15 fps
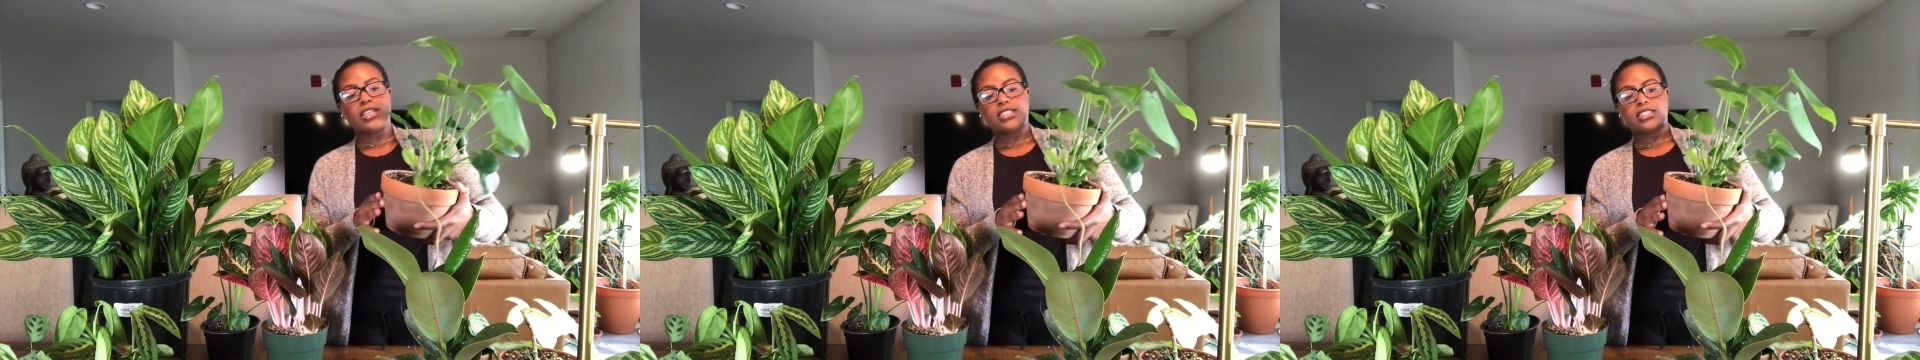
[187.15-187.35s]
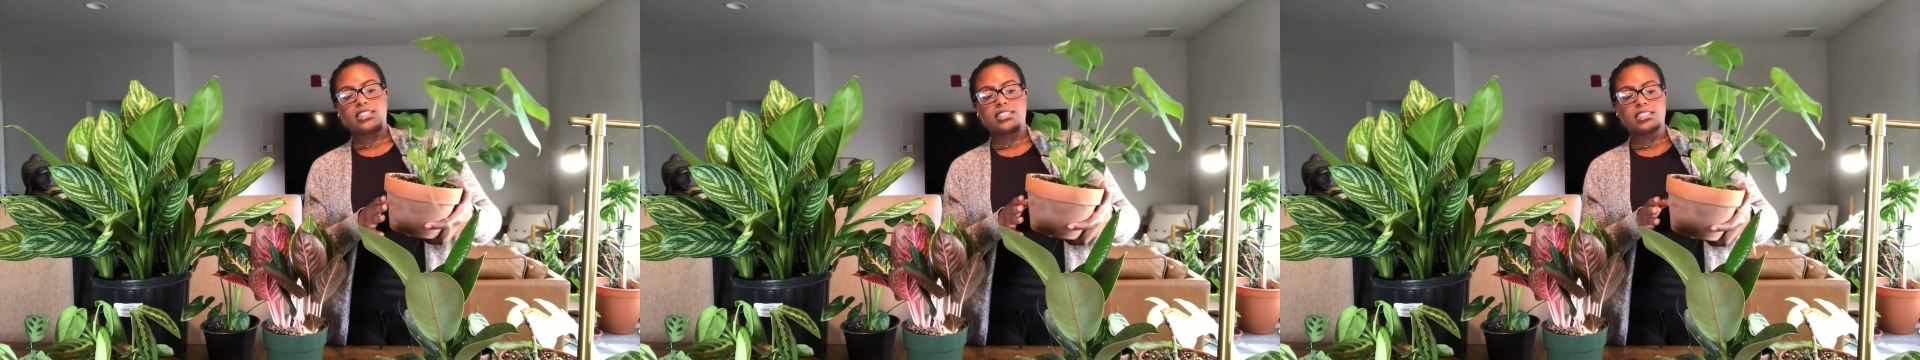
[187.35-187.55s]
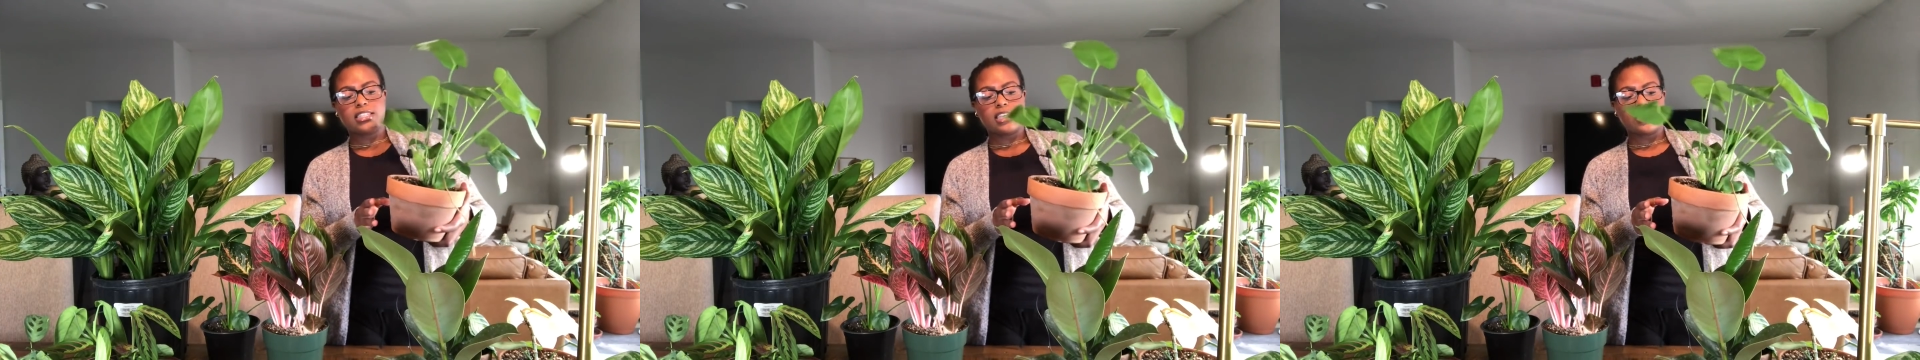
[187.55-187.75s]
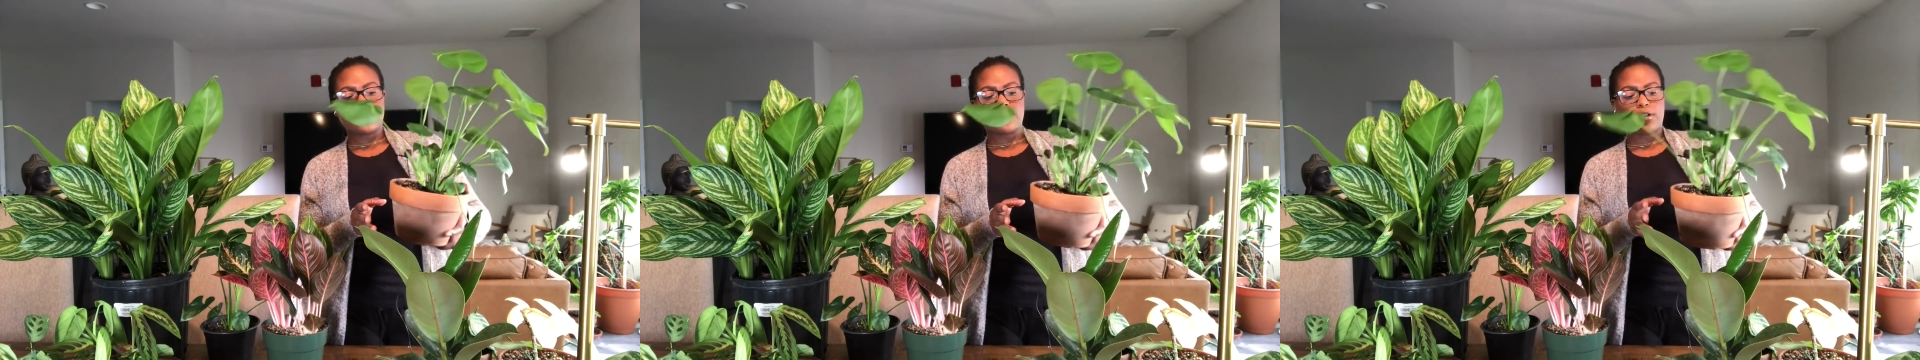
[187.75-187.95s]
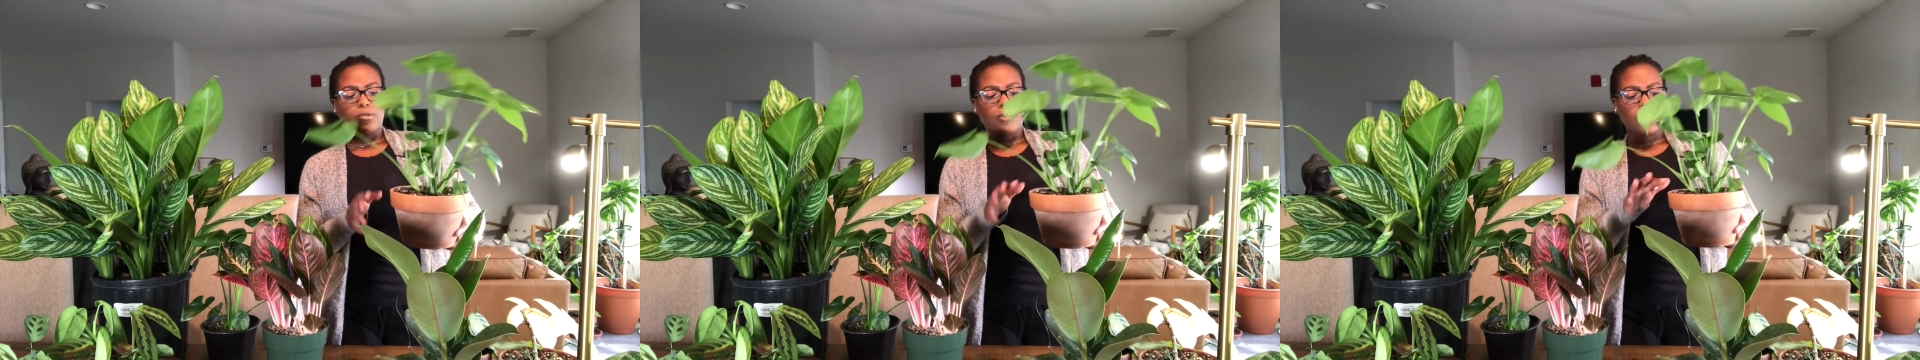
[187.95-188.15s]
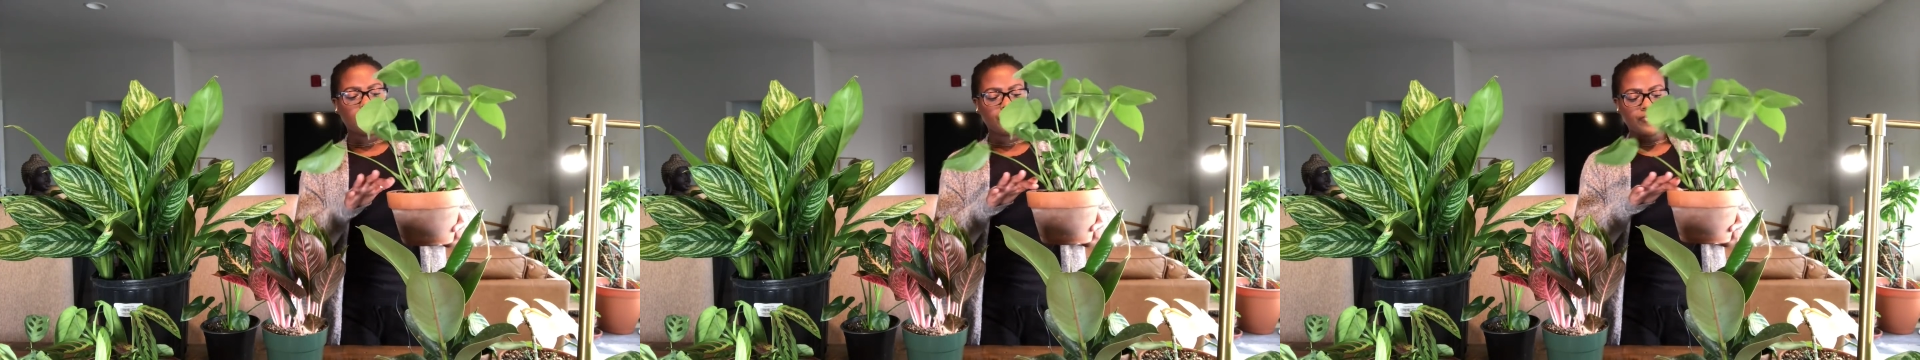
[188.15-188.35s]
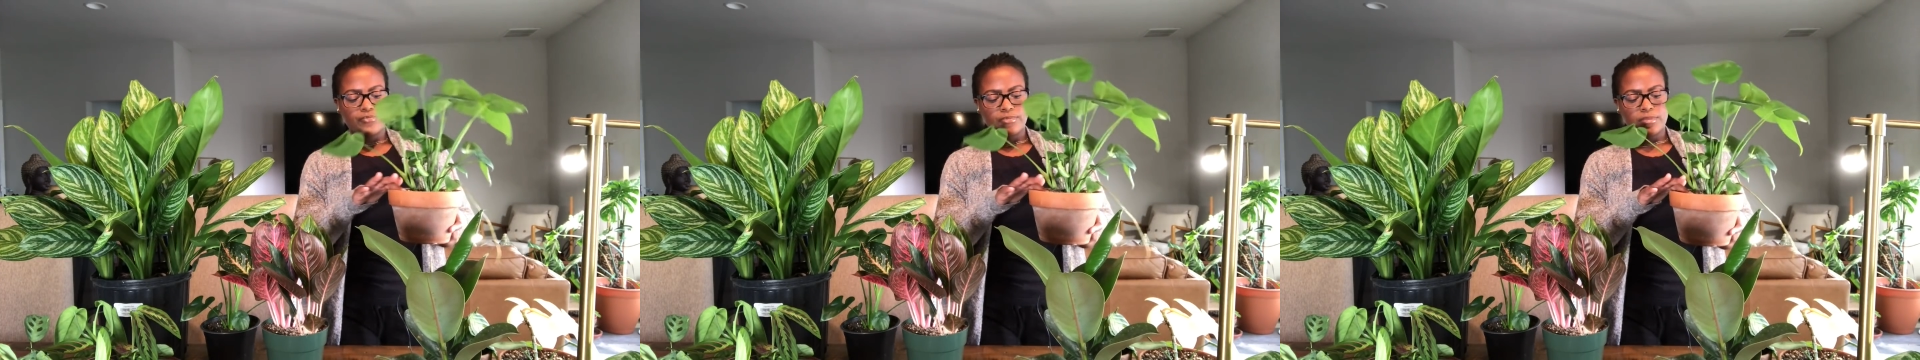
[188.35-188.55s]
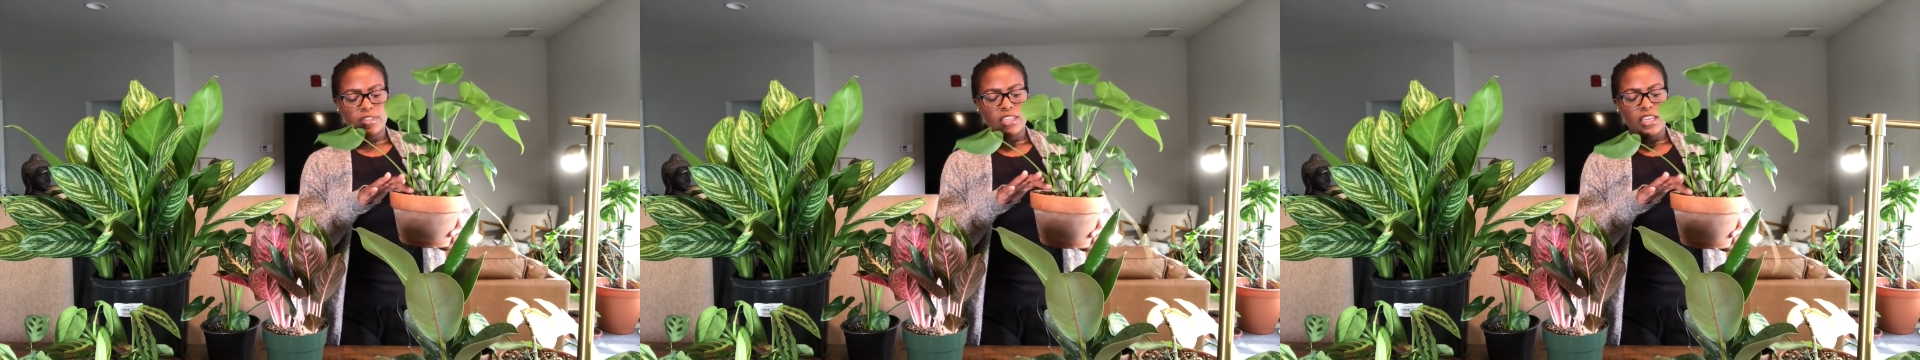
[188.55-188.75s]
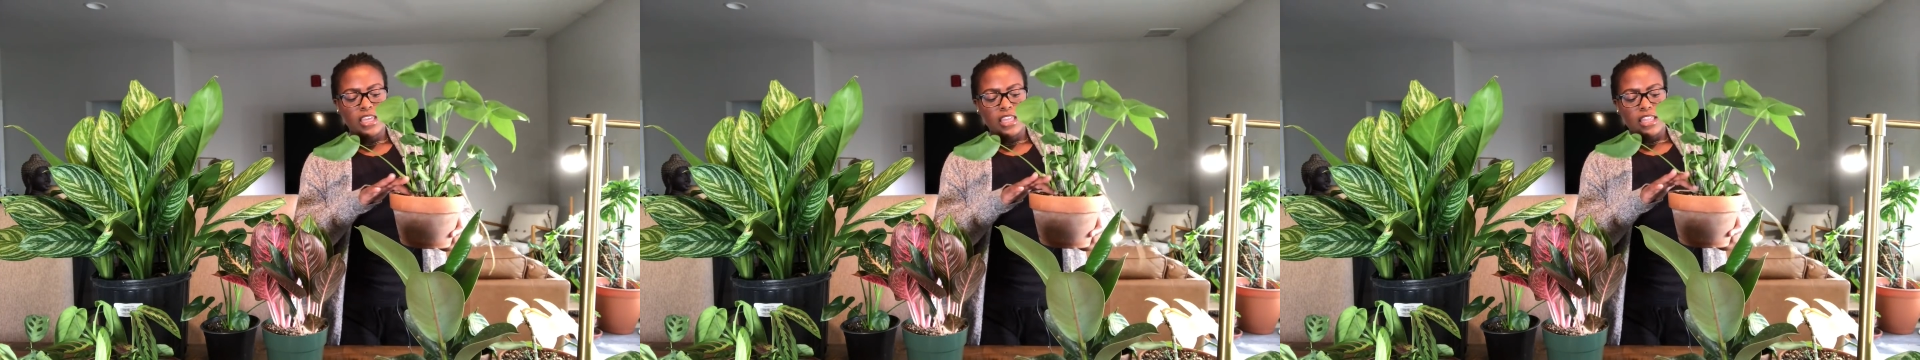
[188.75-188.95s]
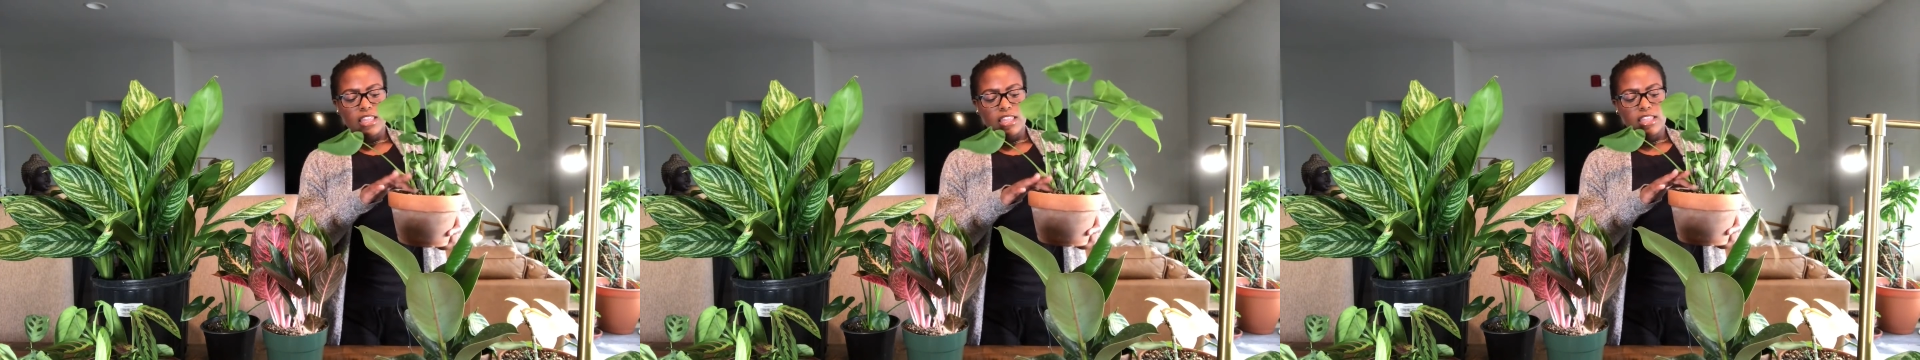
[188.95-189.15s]
to see it grow up.
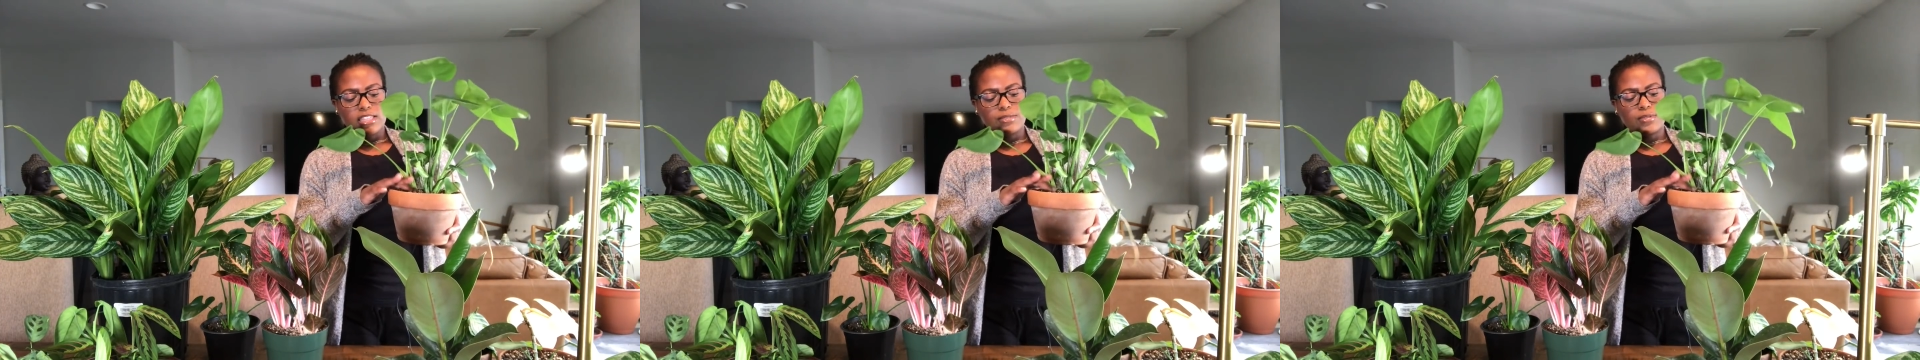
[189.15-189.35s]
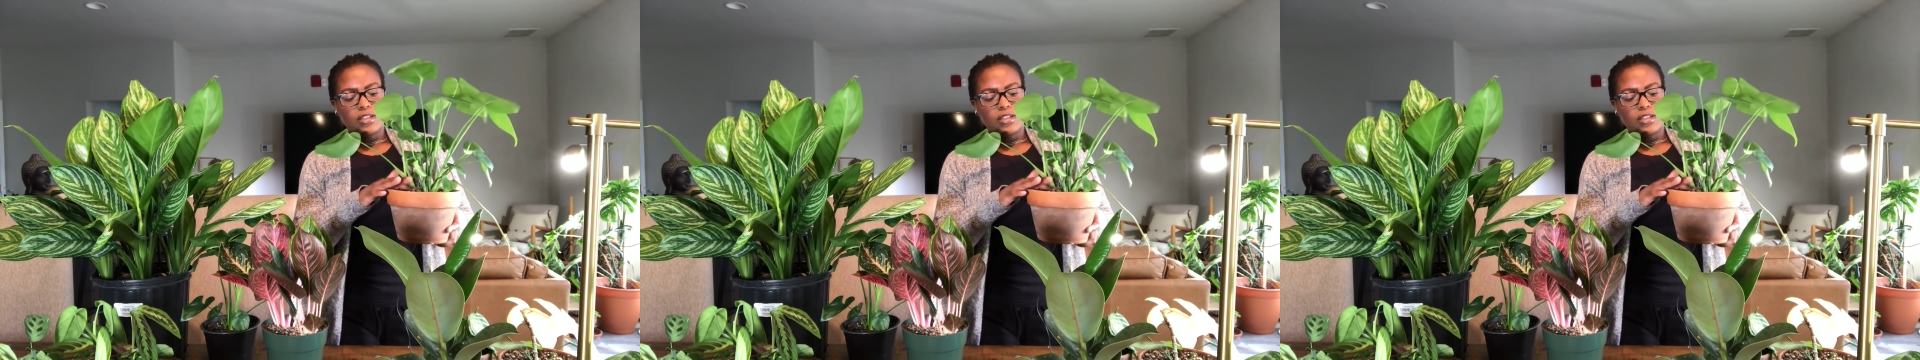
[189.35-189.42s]
This